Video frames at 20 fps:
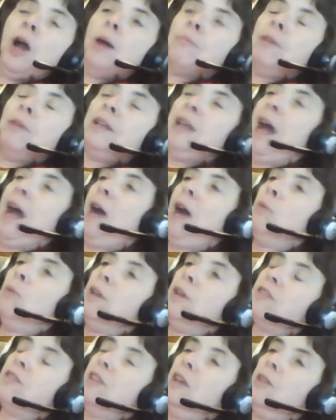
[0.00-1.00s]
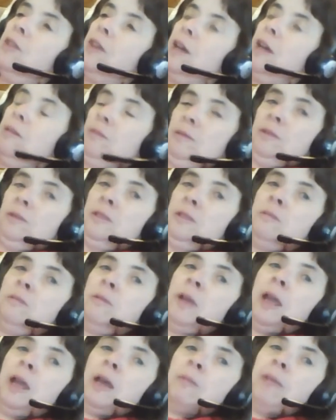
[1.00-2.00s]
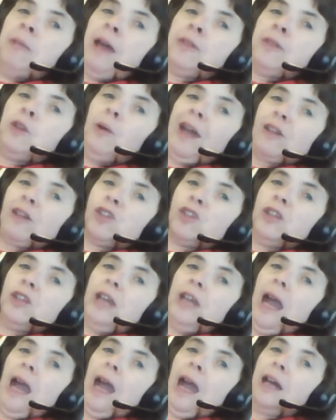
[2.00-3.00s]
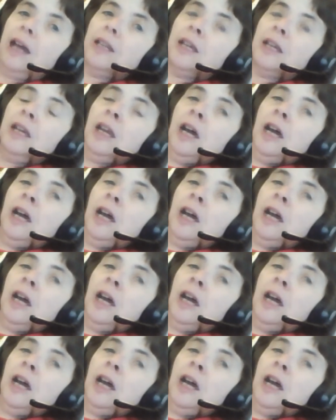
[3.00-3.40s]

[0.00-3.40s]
But now we see that Matthew actually had